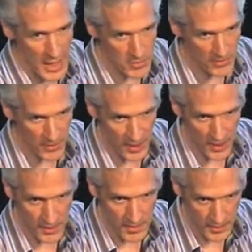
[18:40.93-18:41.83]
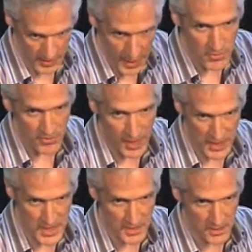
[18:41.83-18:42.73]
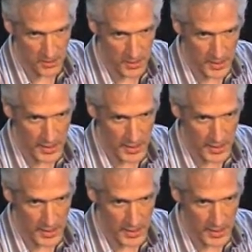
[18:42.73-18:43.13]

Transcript: amplifier that could amplify a signal,